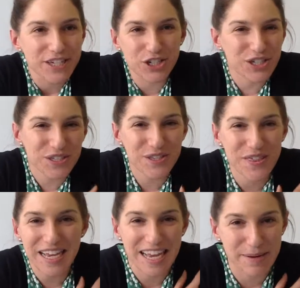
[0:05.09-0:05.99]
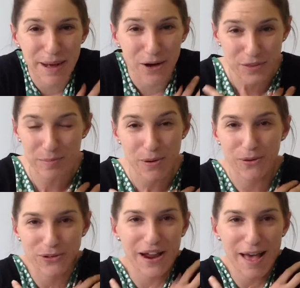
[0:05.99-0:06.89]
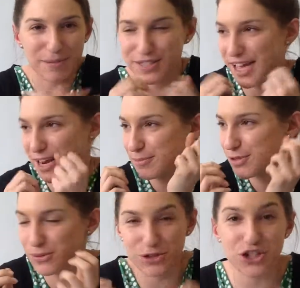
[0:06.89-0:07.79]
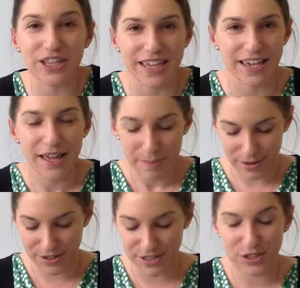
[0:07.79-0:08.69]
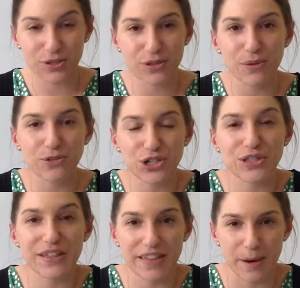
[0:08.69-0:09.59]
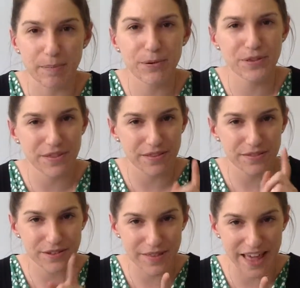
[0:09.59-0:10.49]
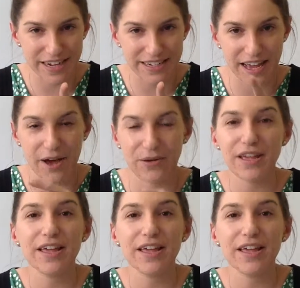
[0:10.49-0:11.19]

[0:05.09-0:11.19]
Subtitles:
Just thinking about the polar habitat. I'm so chilly because it's so chilly there. Put that down.